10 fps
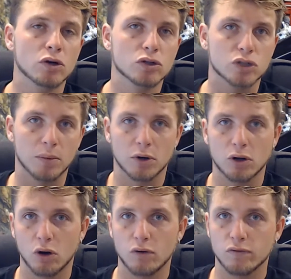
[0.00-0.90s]
So I'm going to
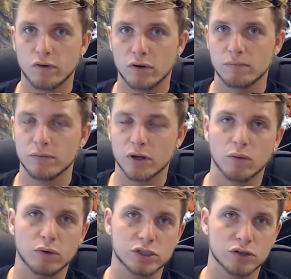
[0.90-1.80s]
go over,
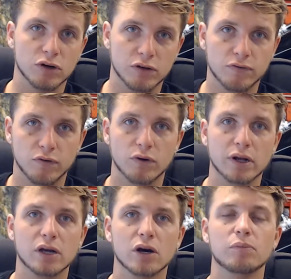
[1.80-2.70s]
what you're looking for in a
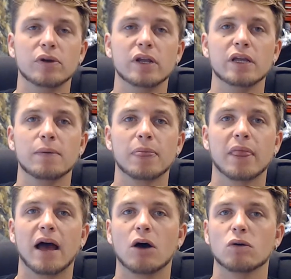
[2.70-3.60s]
company,
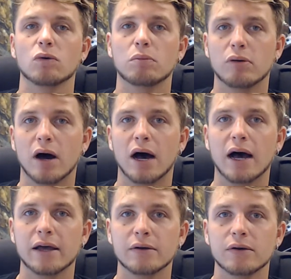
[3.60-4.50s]
how to
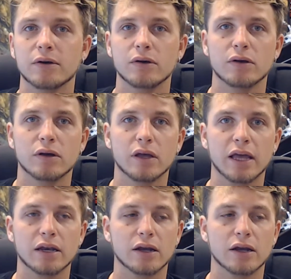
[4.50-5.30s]
apply, and